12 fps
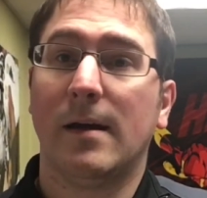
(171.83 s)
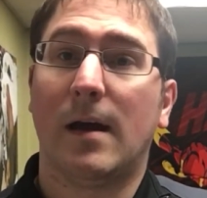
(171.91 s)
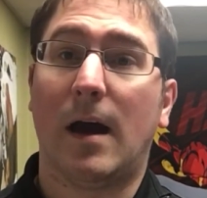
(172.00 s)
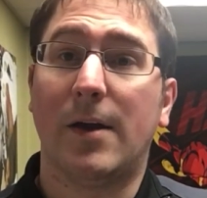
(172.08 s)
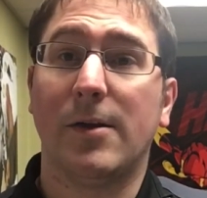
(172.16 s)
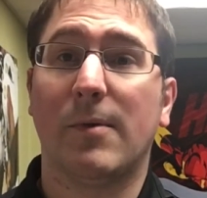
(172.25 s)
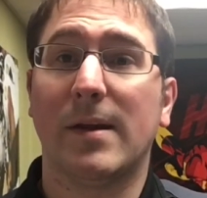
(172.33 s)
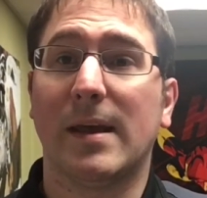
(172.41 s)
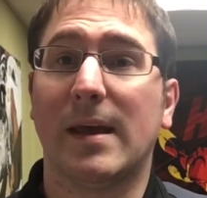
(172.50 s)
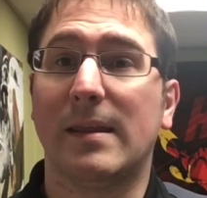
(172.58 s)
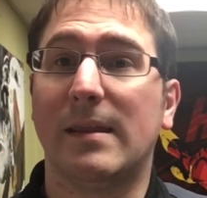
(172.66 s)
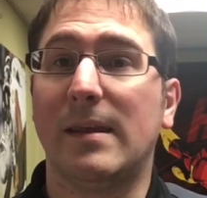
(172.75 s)
I do want to
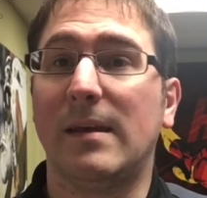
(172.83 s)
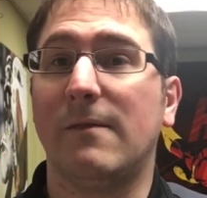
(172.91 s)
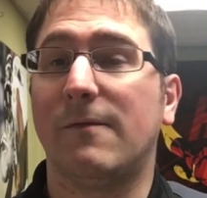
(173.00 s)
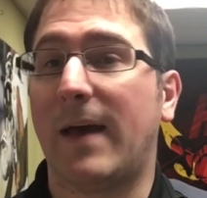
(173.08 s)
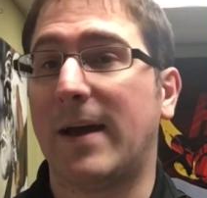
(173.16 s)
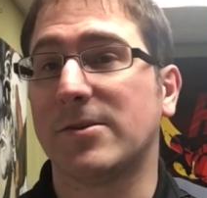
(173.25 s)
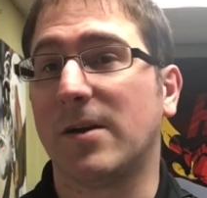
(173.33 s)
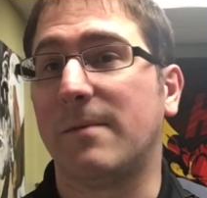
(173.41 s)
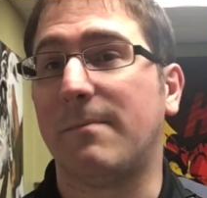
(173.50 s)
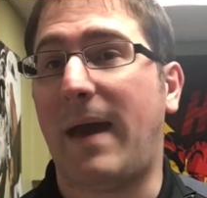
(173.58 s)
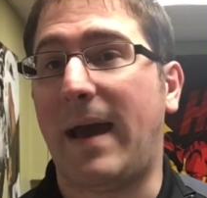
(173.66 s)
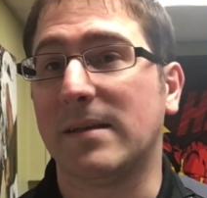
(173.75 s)
get the Flash
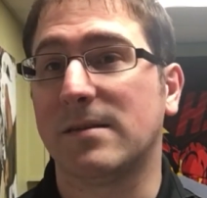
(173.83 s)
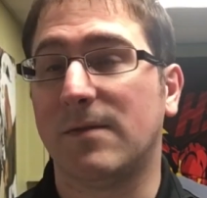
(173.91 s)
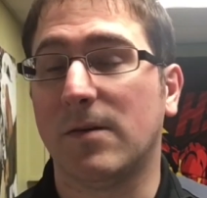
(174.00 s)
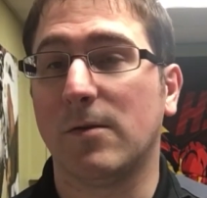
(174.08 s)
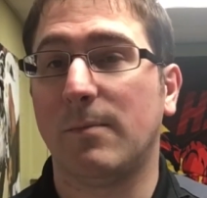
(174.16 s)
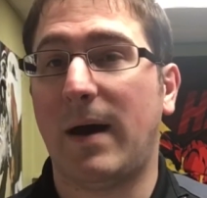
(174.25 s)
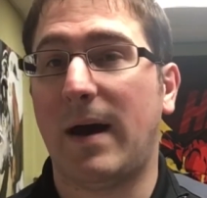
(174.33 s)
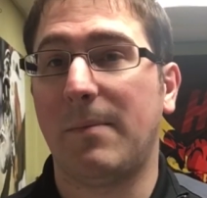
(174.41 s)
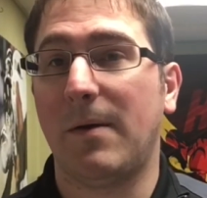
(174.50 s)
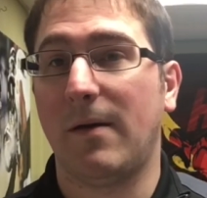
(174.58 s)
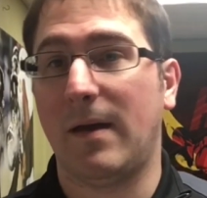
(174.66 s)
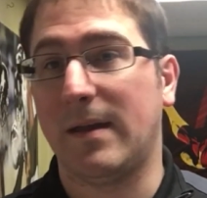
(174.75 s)
Unmasked Funko Pop
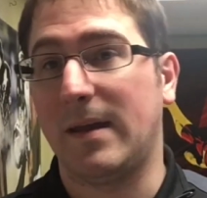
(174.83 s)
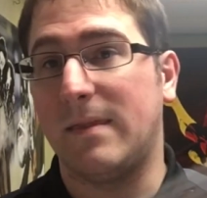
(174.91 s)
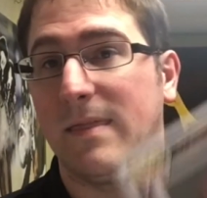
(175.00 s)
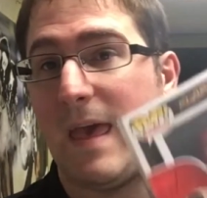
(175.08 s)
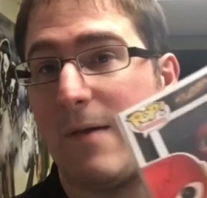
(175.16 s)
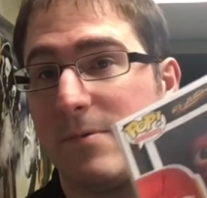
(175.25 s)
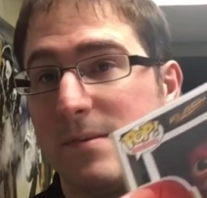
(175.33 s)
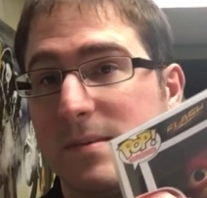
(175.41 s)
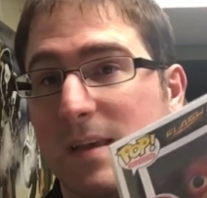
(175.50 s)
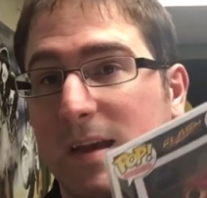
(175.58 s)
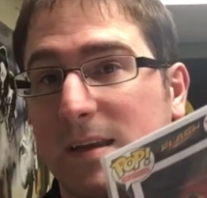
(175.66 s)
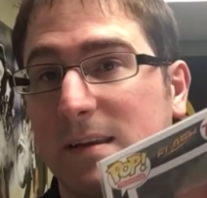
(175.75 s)
and get that one
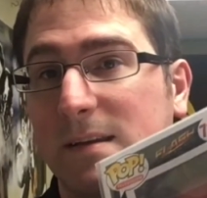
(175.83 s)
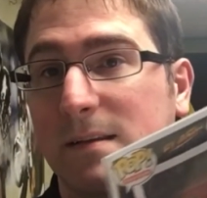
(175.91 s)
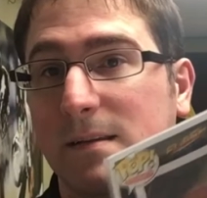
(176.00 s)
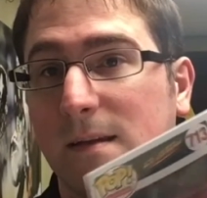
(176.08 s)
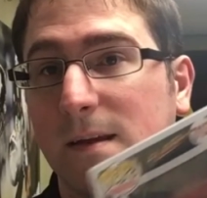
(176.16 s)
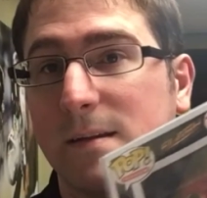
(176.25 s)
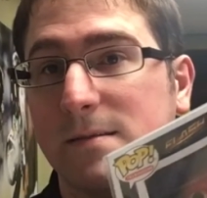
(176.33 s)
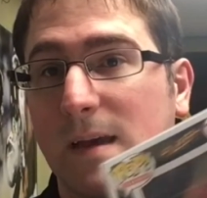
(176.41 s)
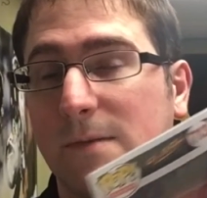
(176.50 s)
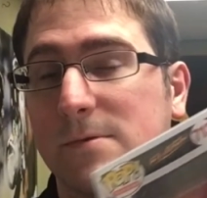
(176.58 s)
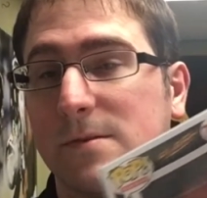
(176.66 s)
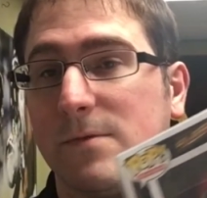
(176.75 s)
signed, like, because
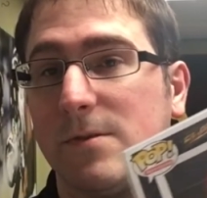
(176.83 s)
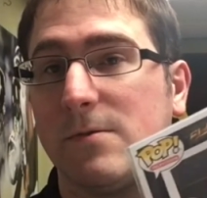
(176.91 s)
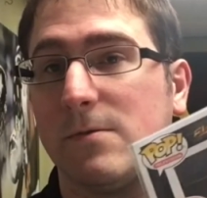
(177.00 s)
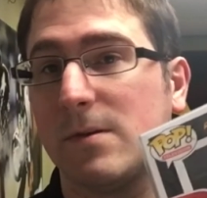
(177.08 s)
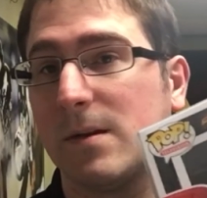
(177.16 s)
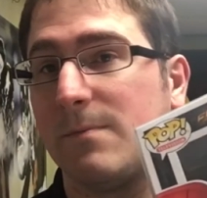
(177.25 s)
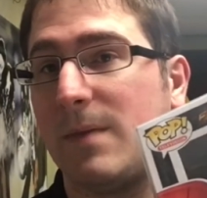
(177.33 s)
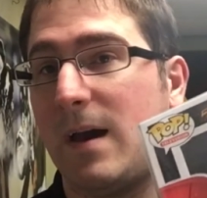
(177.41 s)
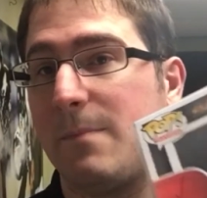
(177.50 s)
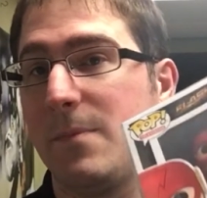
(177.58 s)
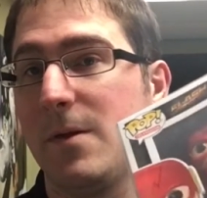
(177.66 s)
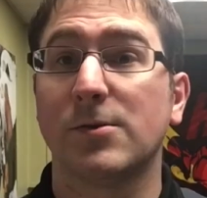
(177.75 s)
that one's a really cool looking
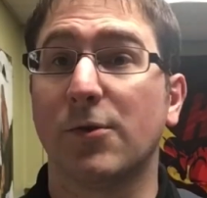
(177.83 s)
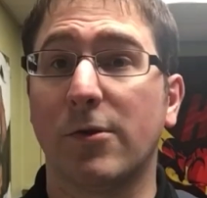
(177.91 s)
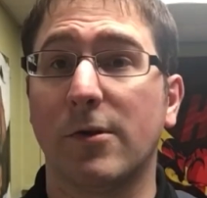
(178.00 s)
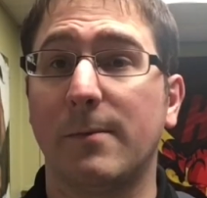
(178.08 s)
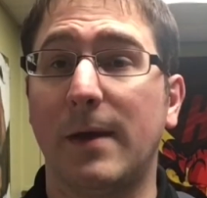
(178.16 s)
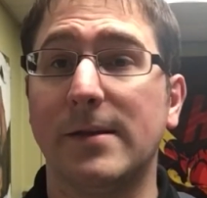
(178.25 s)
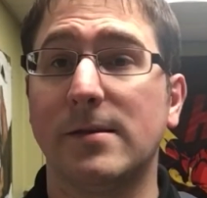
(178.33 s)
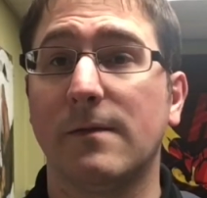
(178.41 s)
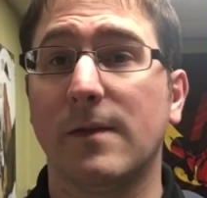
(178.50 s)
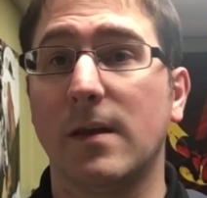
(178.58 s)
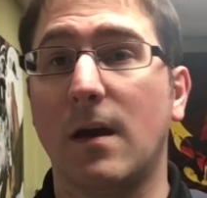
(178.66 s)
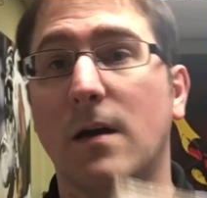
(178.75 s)
Pop. So in order to be entered
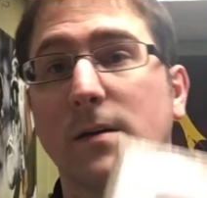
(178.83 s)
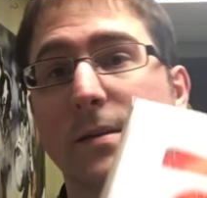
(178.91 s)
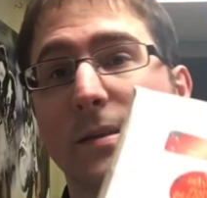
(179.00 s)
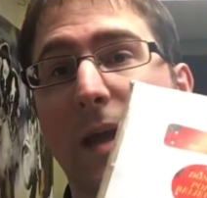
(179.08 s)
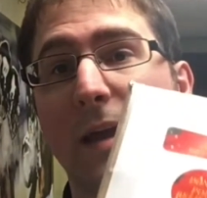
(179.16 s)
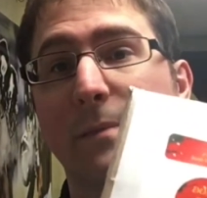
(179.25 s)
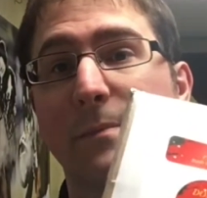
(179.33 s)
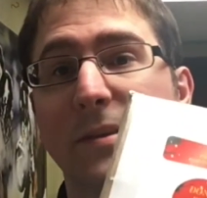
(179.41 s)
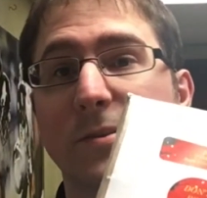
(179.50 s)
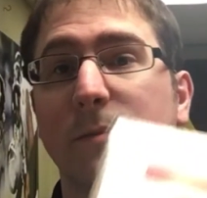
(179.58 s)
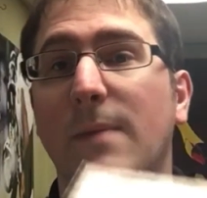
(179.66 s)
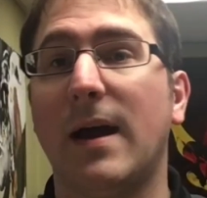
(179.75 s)
for the August 9th
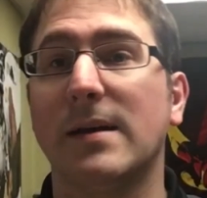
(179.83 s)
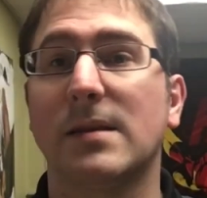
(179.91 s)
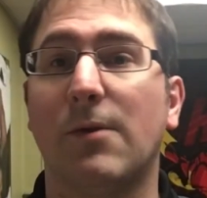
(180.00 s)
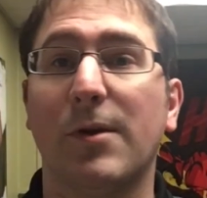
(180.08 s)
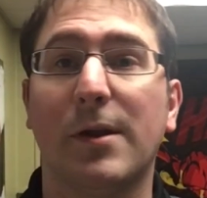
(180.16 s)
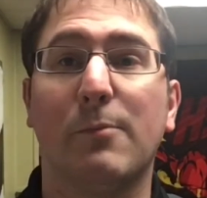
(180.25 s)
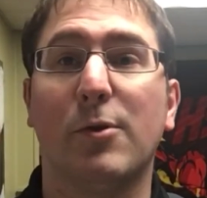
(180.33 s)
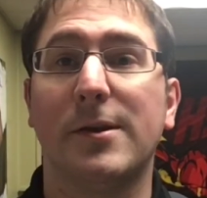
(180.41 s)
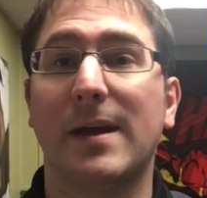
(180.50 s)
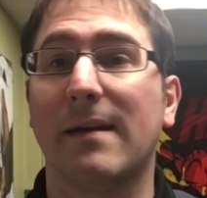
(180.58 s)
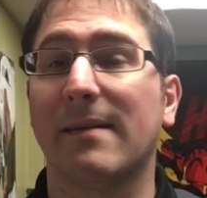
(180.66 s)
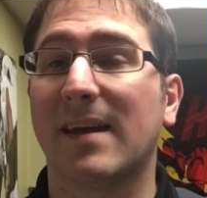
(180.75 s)
mystery box, I want you to put
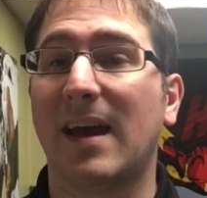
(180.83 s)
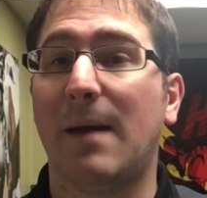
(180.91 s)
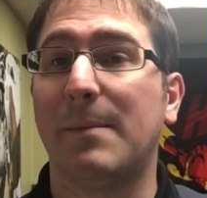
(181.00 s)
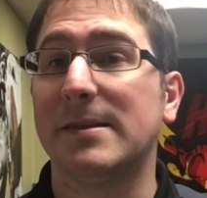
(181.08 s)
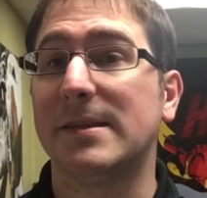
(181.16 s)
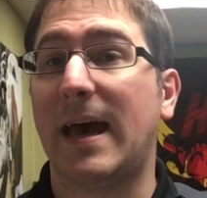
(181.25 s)
down in the comments